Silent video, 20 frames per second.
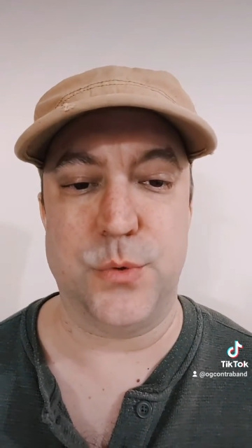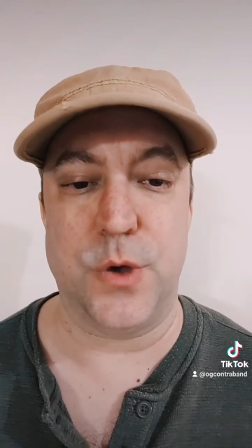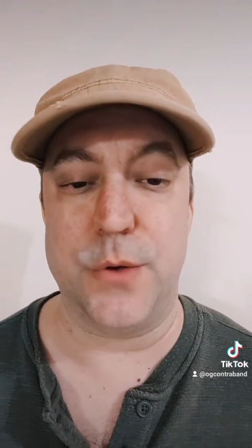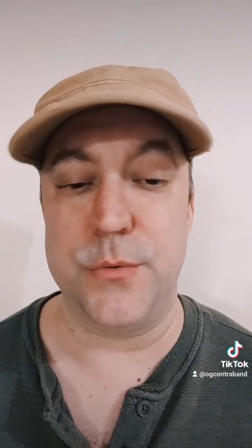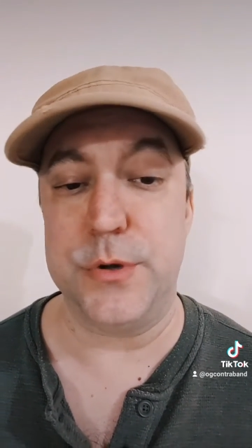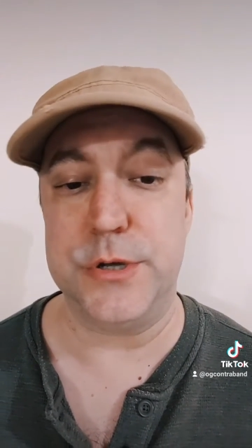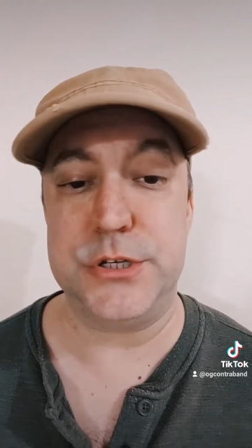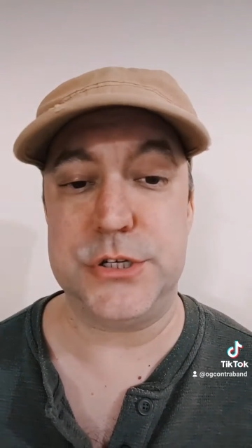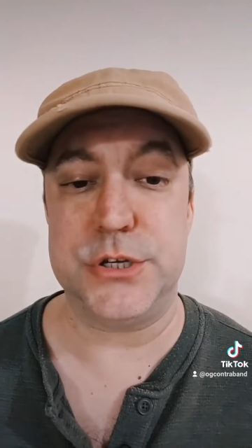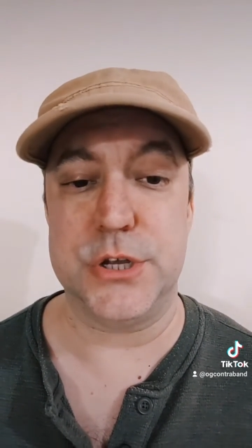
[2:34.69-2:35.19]

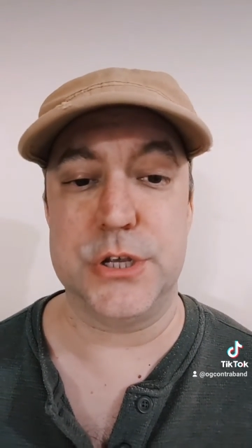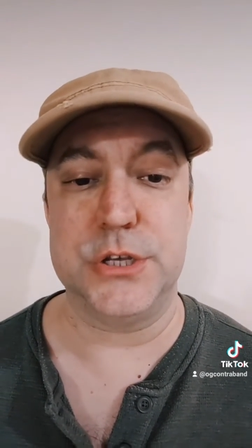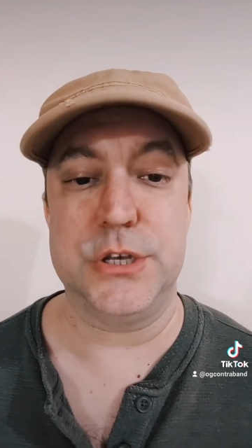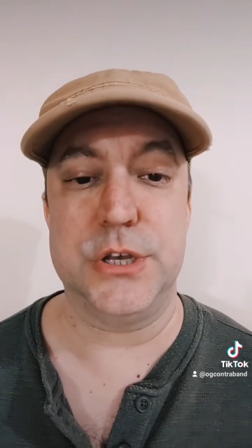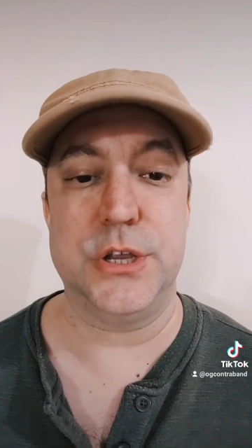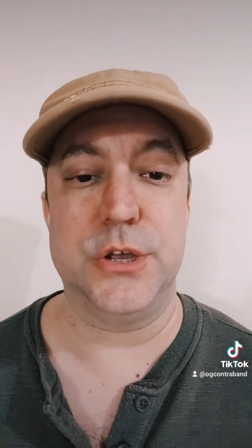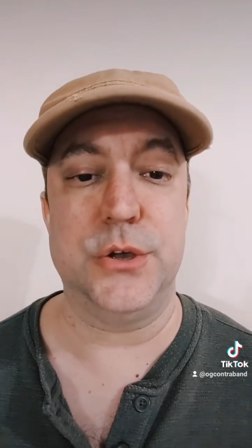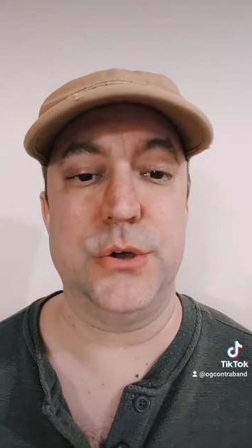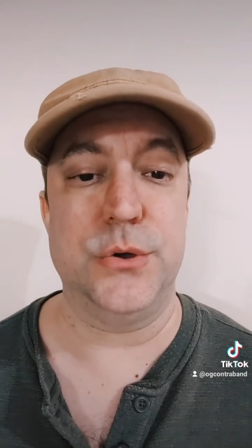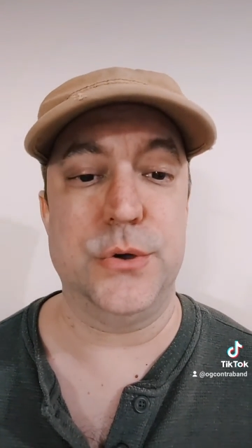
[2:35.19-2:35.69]
What we should
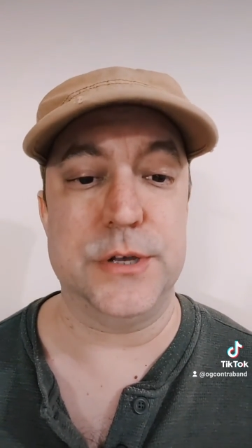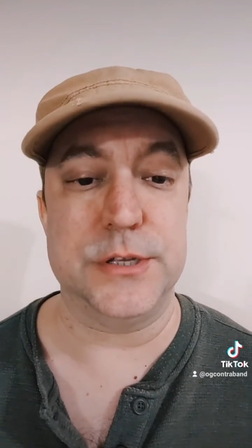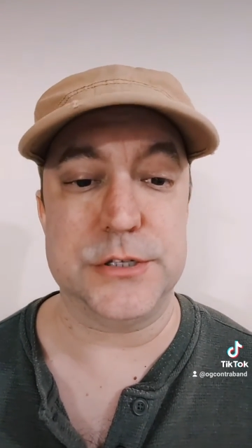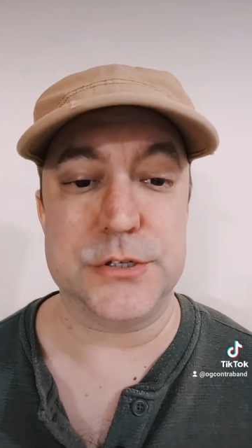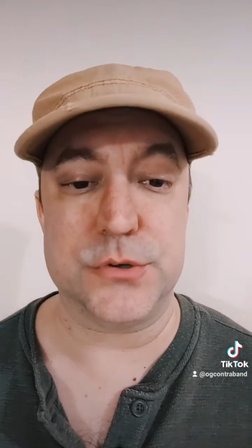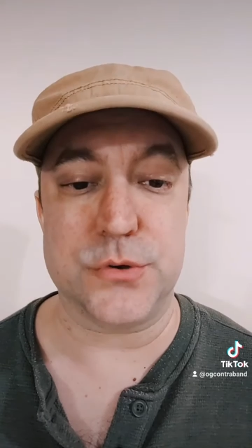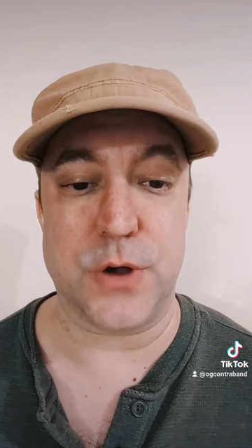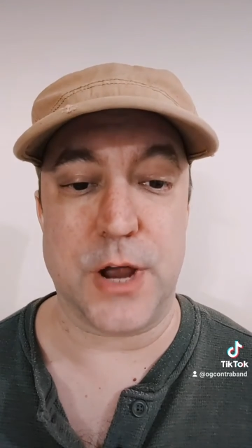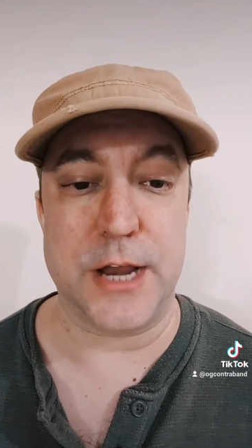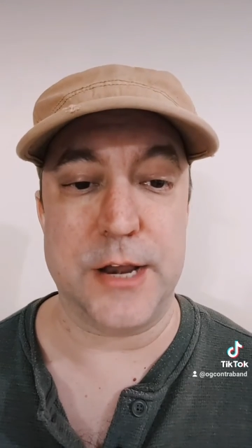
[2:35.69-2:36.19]
do
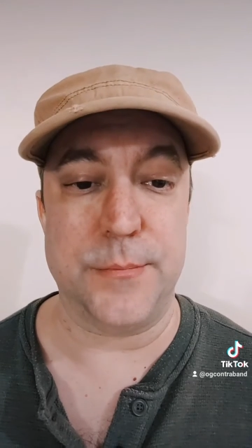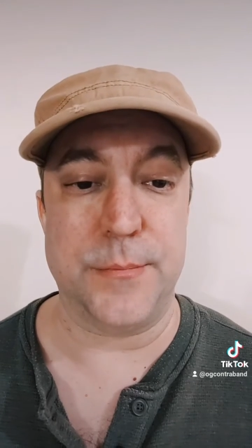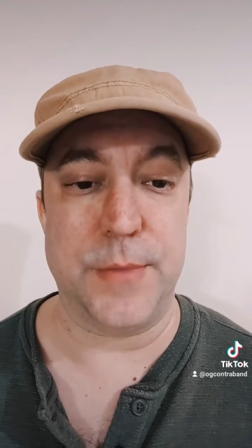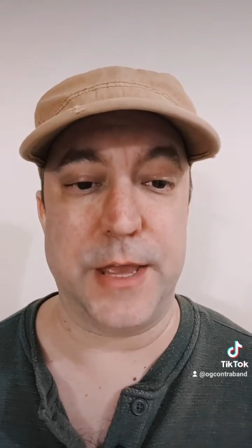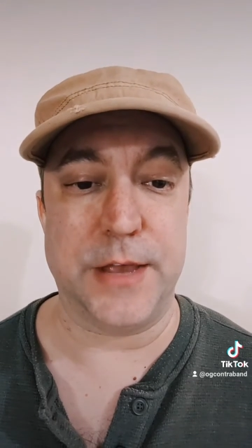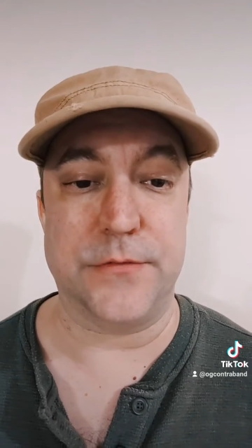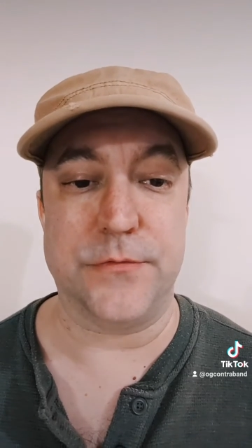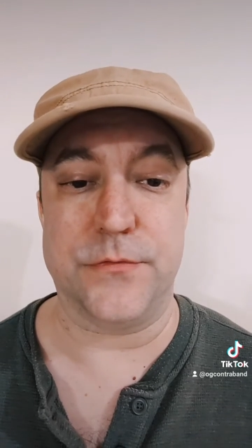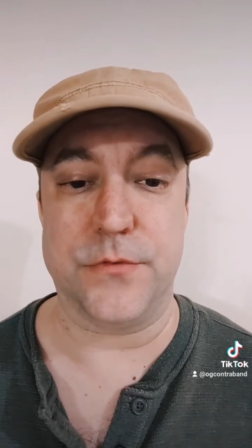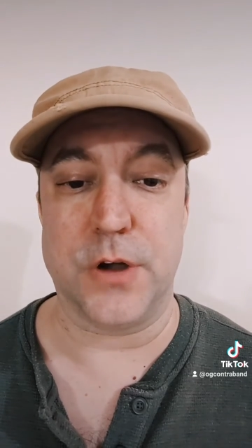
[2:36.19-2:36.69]
is try to
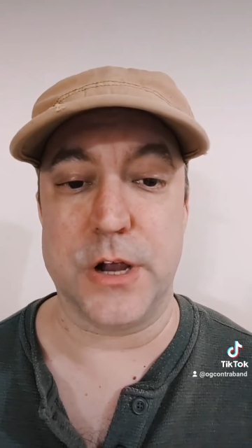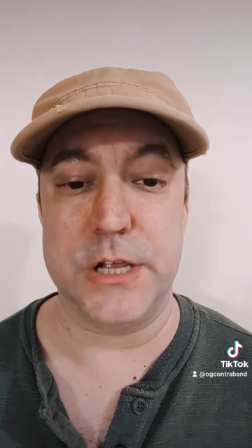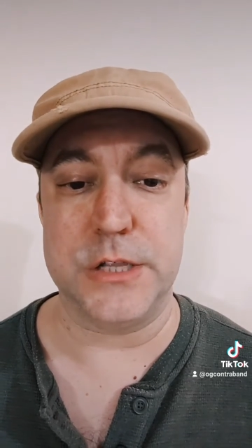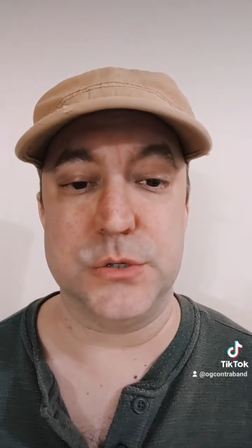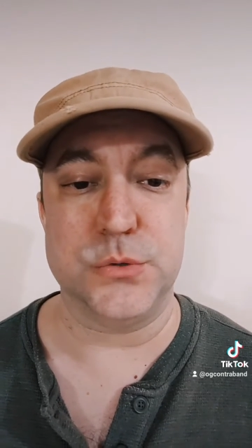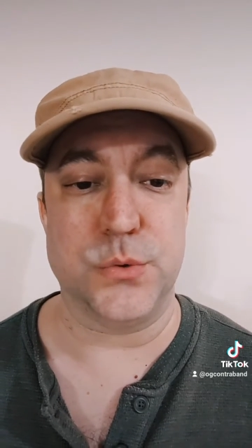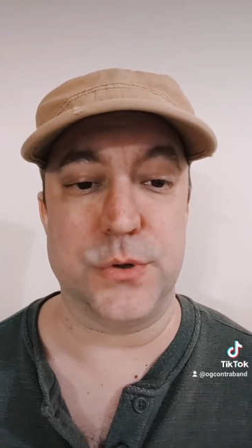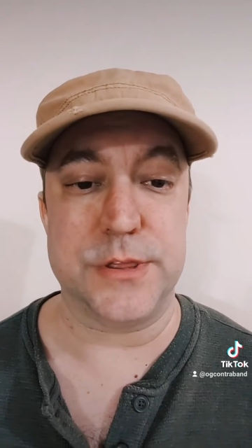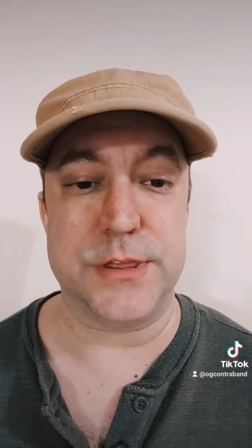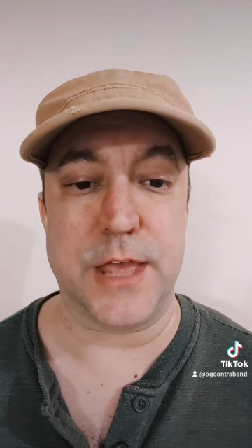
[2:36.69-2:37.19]
make
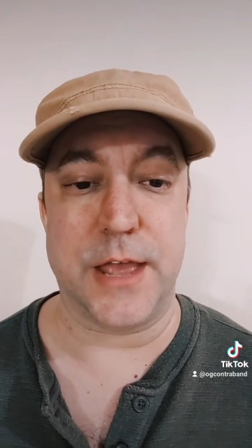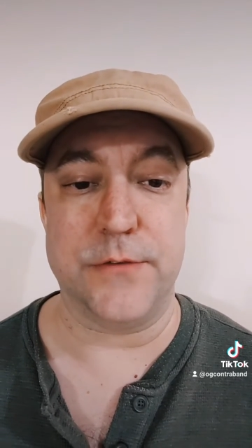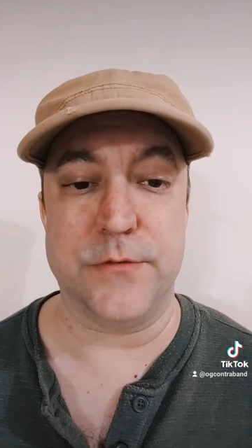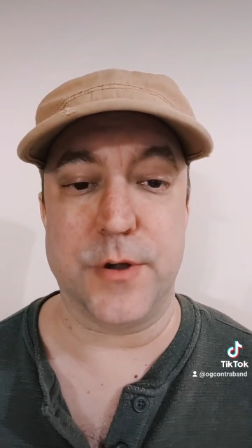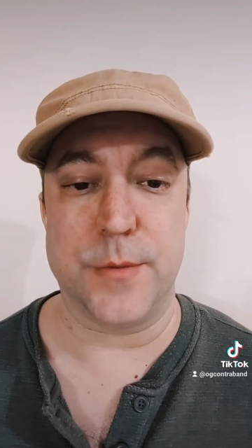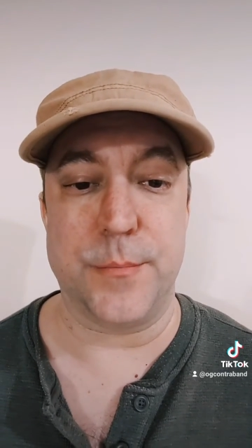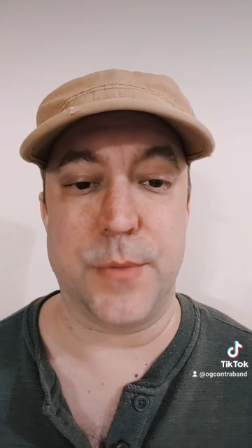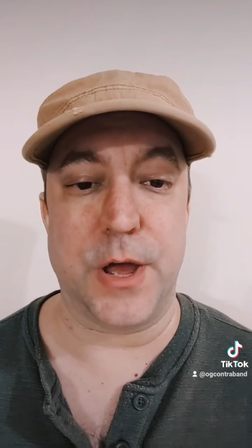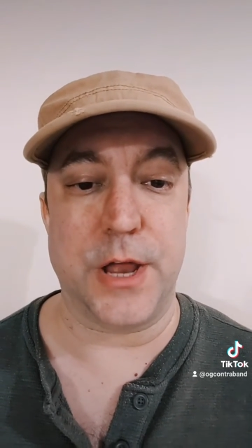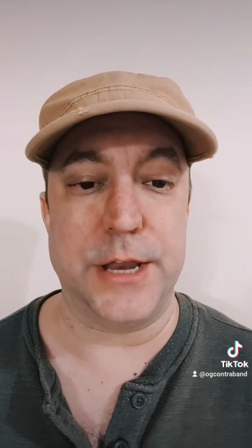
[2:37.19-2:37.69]
friends with
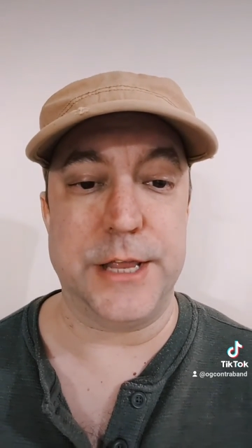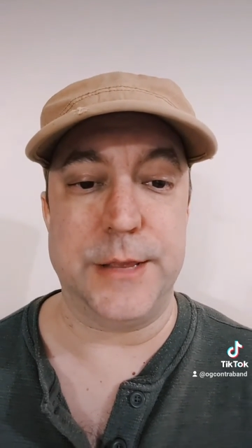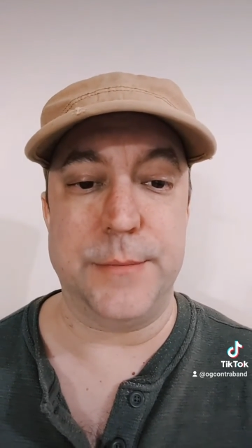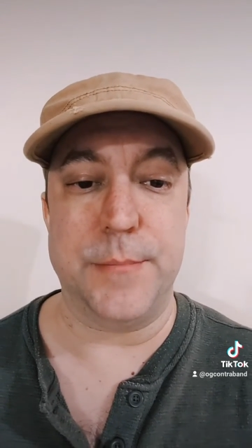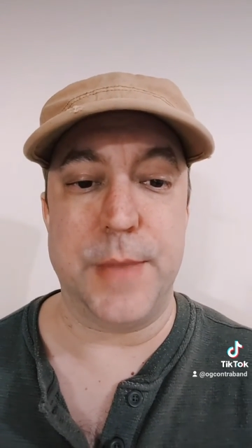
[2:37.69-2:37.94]
everybody,